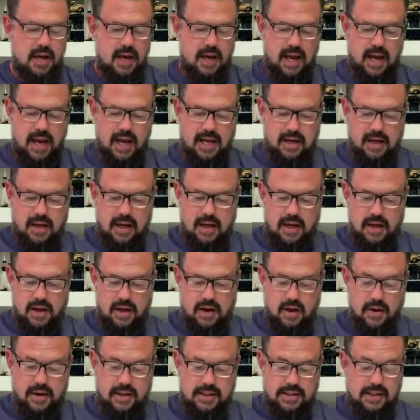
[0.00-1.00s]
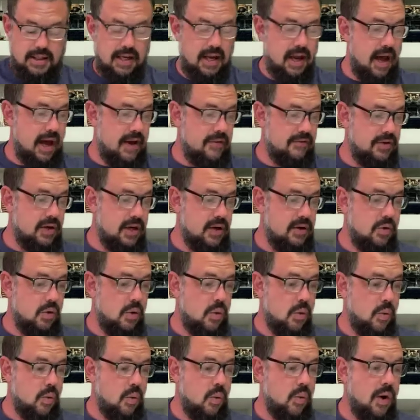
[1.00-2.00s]
And honestly, I've done
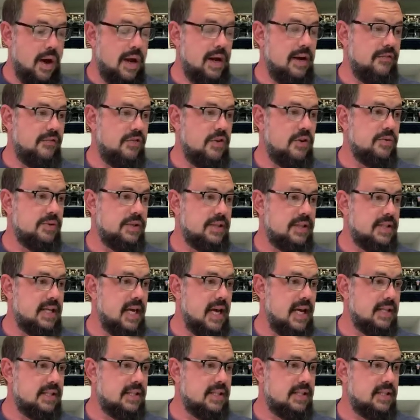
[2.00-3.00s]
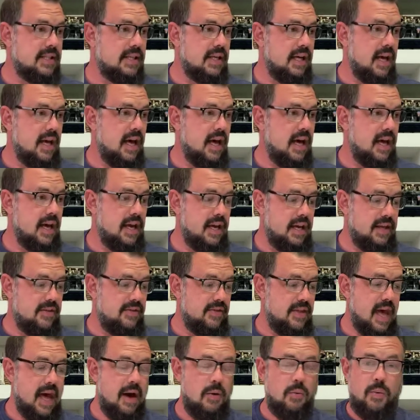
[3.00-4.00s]
quite a few sets in
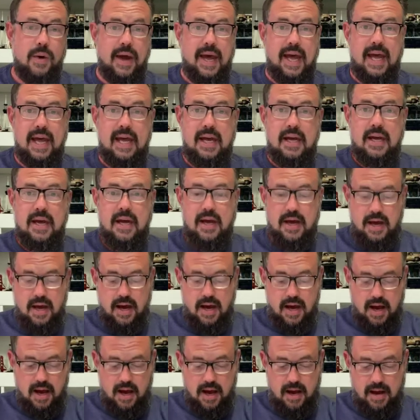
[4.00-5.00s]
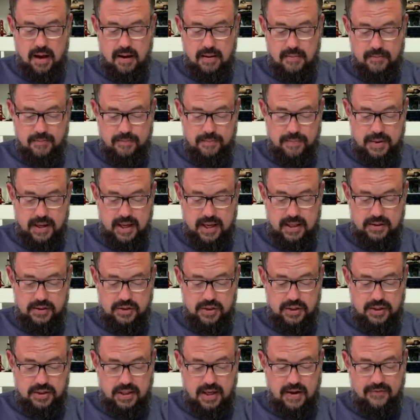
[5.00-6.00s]
that way.
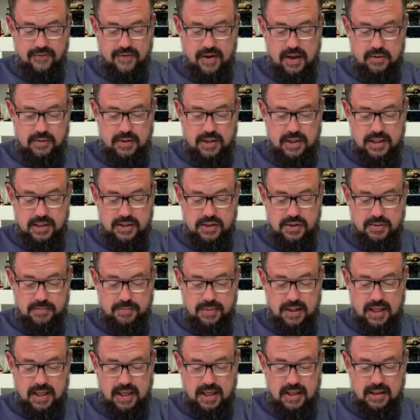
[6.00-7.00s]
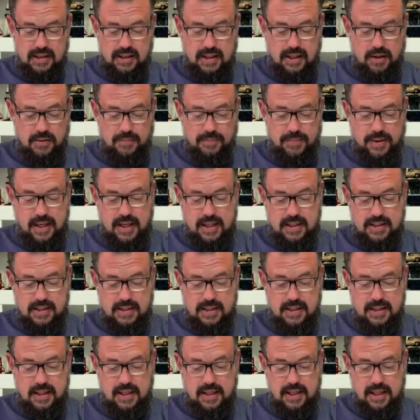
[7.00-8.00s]
I found it to be a little
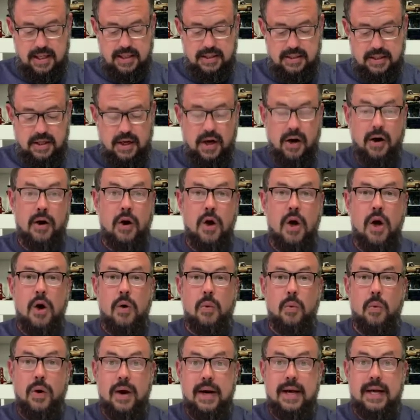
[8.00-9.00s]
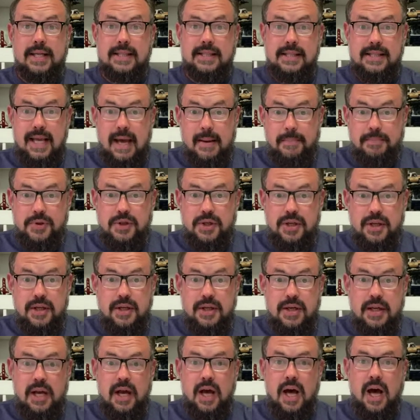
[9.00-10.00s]
bit easier. One
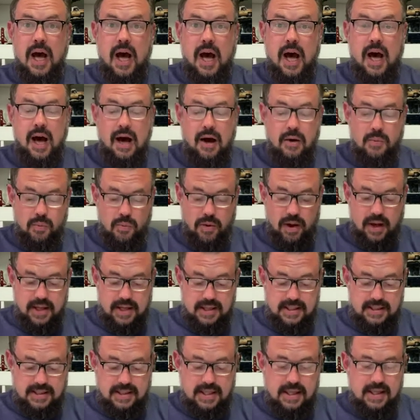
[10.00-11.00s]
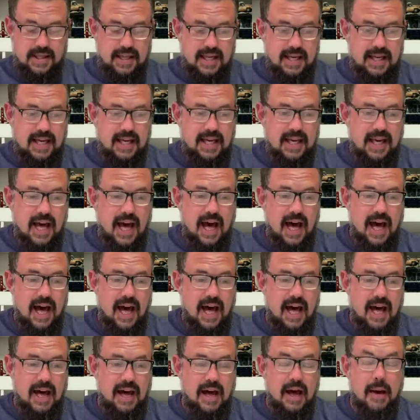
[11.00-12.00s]
exception was the
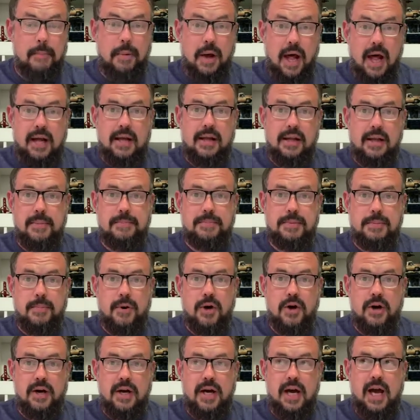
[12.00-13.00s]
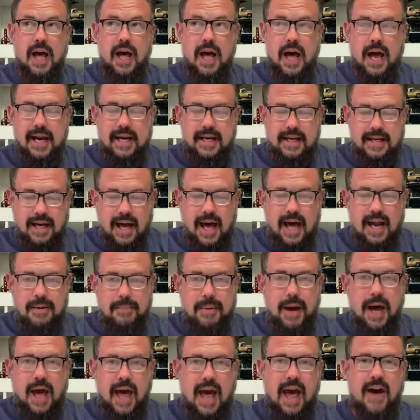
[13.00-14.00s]
Apocalypseburg. I got
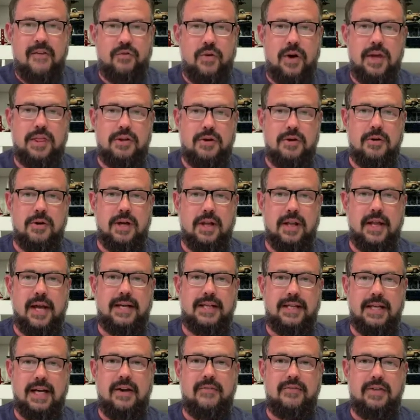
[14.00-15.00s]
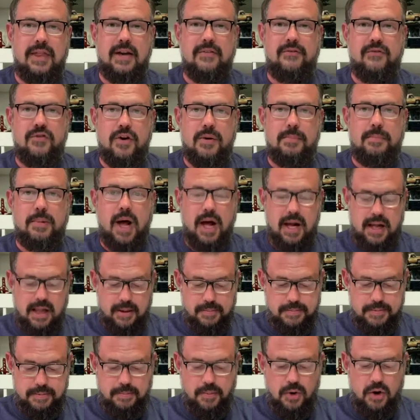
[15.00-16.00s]
about halfway through collecting everything for
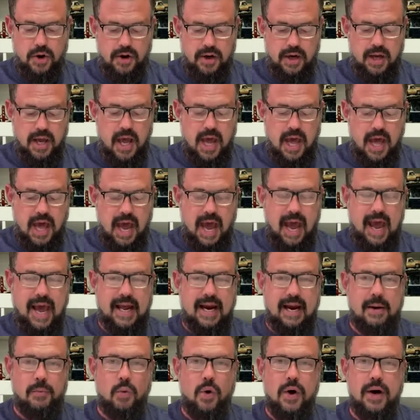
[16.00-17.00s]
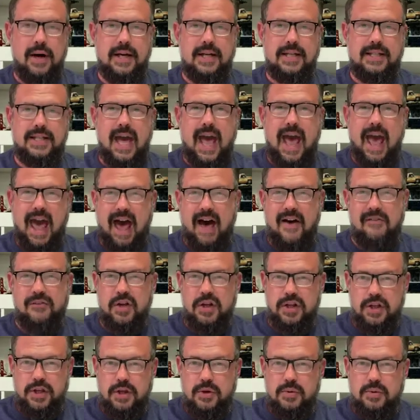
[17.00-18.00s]
Apocalypseburg, and I wanted to have
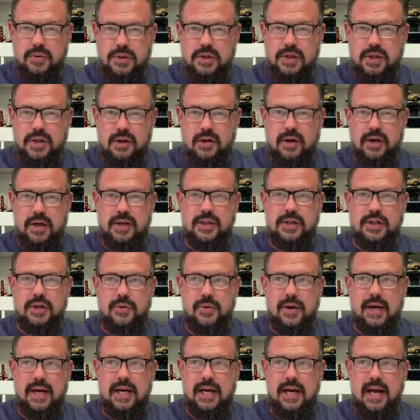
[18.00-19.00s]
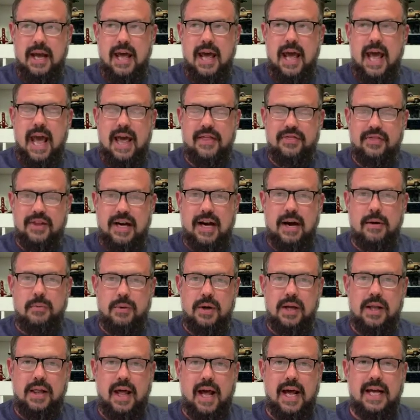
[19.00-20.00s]
a used look to it, and then I
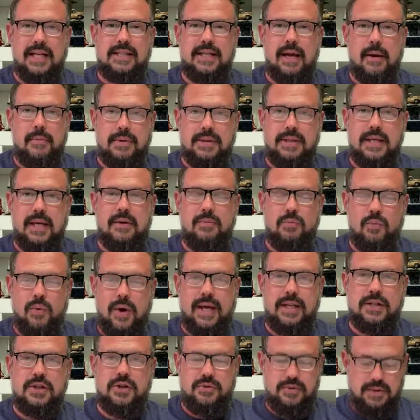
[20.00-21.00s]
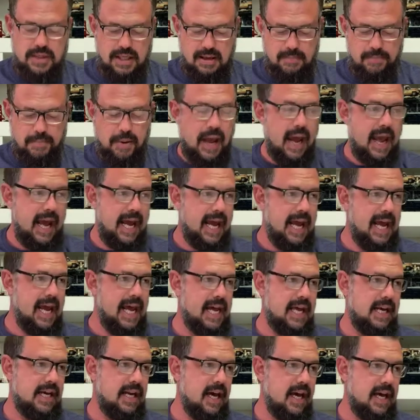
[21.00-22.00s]
realized I was in way too deep
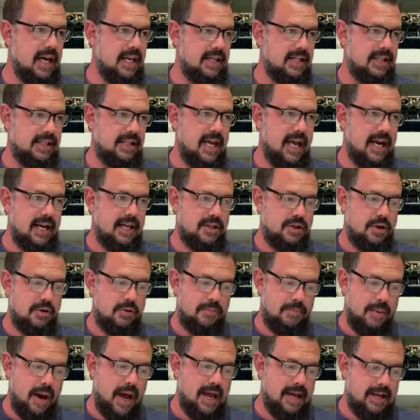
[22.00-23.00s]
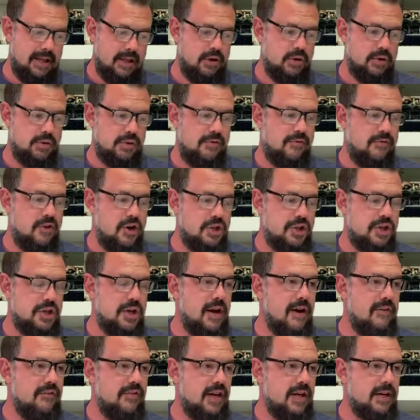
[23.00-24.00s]
and decided to buy a used version
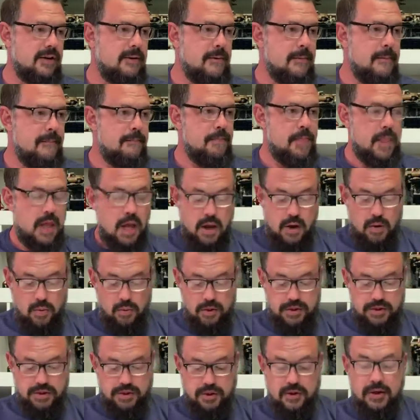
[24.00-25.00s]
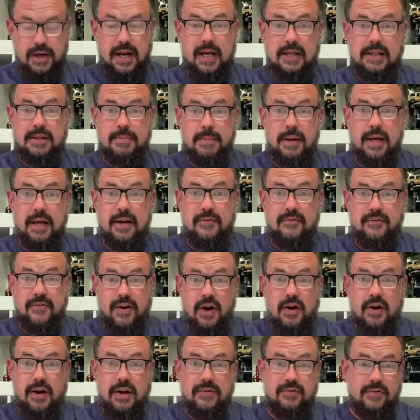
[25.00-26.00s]
of it, which turned out to be a
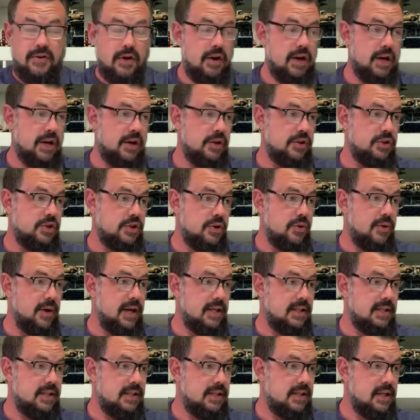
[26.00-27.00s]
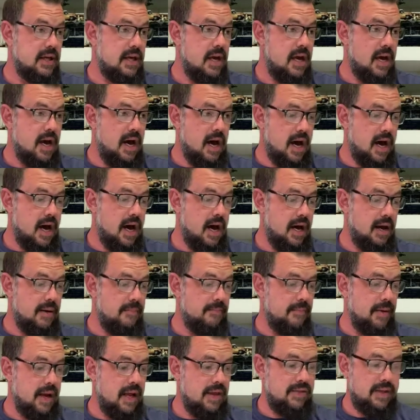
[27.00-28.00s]
very, very good choice.
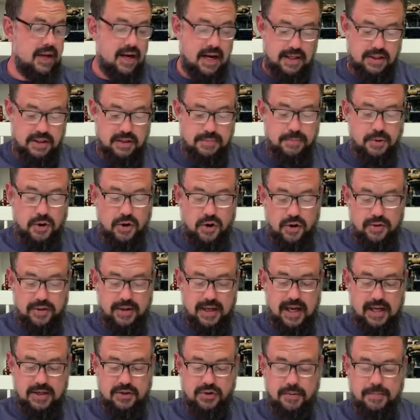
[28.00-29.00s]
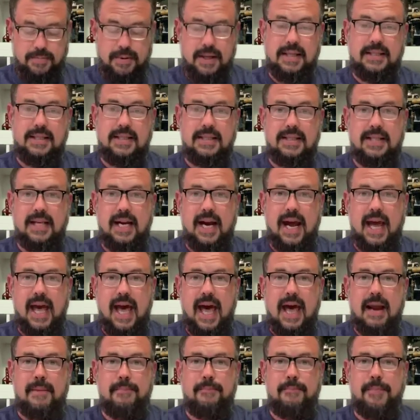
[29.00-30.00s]
And then I just put all the extra pieces that I
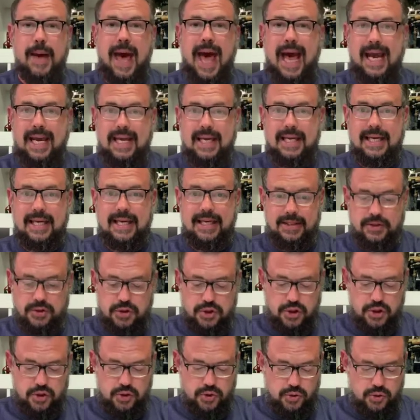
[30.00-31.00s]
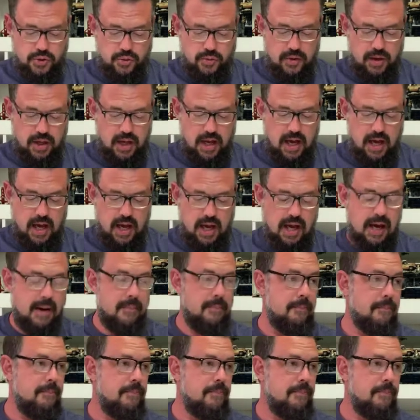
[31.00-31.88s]
had back into the